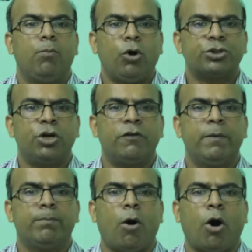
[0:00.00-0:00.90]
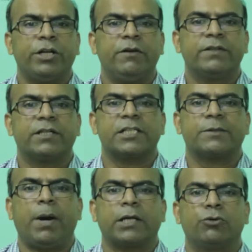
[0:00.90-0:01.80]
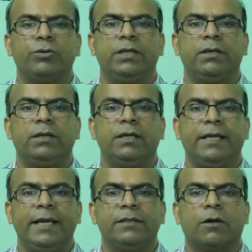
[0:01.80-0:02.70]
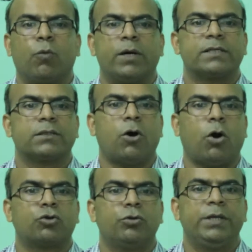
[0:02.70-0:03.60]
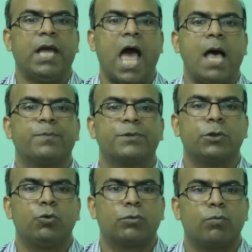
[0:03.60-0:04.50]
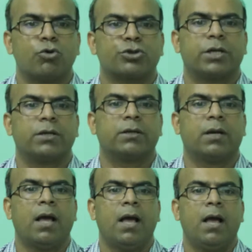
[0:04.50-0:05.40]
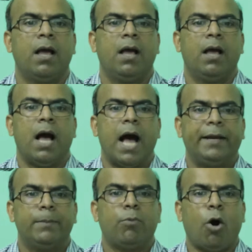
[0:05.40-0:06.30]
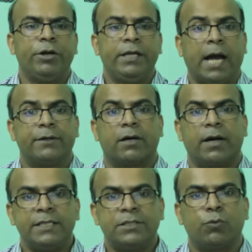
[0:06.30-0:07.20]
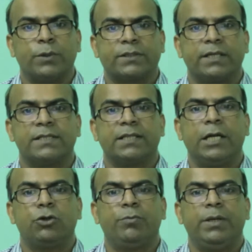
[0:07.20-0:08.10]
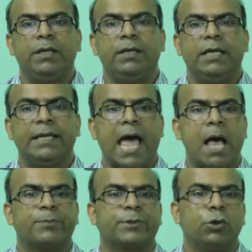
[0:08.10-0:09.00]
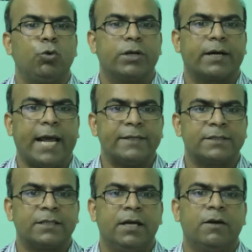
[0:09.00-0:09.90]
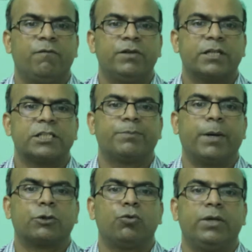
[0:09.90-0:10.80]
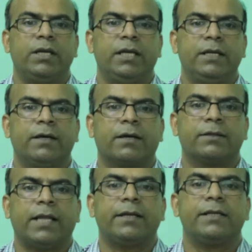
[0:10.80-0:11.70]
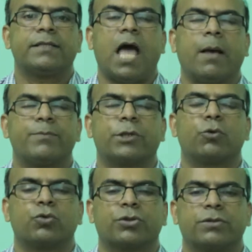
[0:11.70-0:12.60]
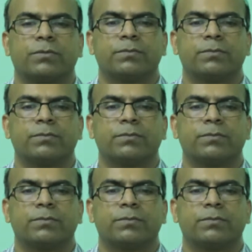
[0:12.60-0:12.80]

motion of a body with respect to the ether was thought to be absolute motion, and a body at rest was considered to be in absolute rest with respect to ether, that is absolute.